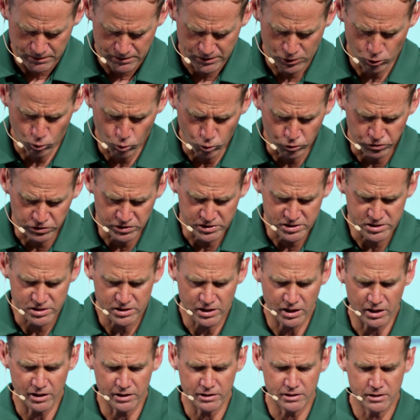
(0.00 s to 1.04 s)
The older
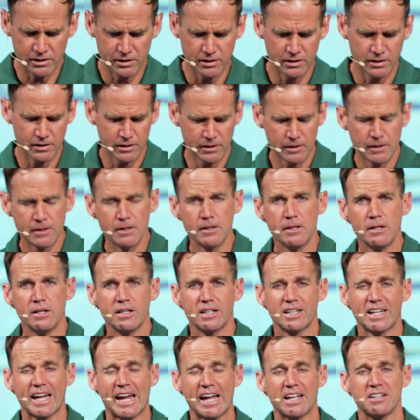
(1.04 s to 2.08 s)
son
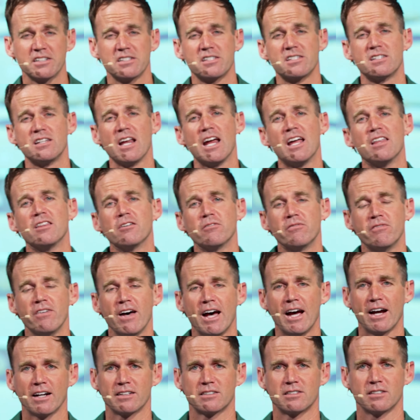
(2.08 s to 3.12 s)
can't stand the
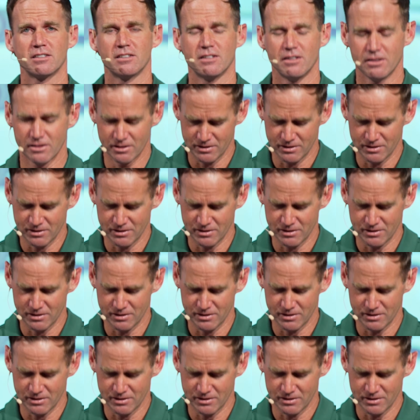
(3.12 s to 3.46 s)
fact